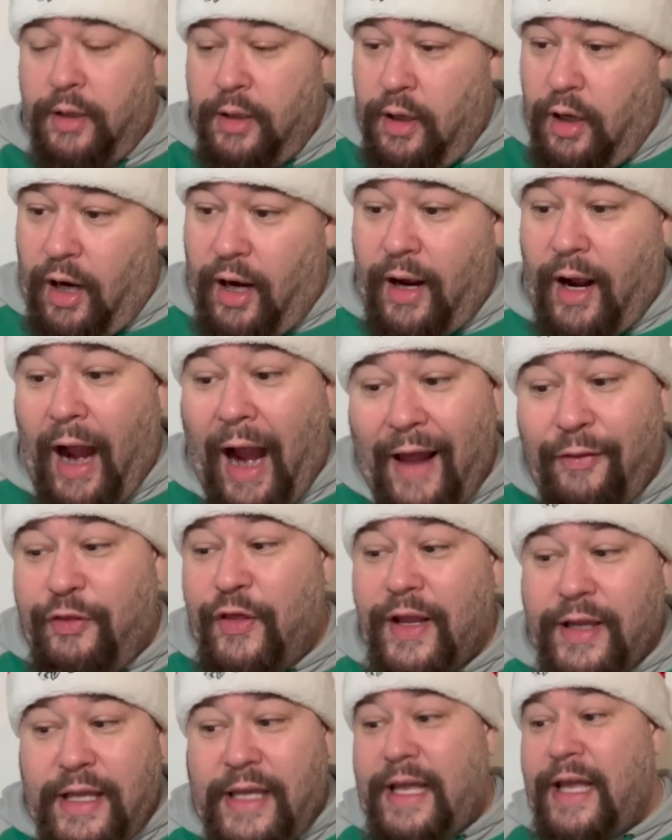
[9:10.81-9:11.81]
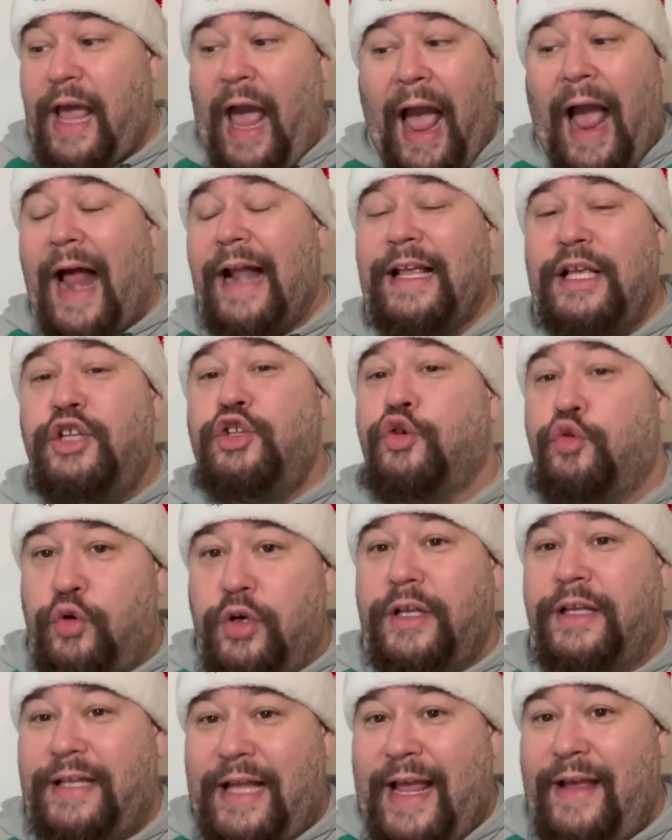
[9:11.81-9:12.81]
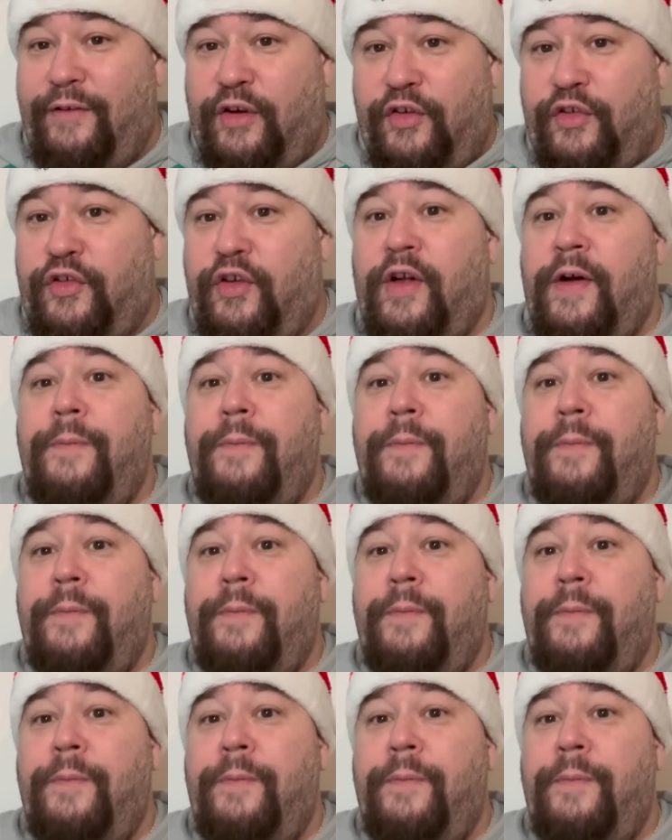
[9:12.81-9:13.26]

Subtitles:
I think adding Jordan Davis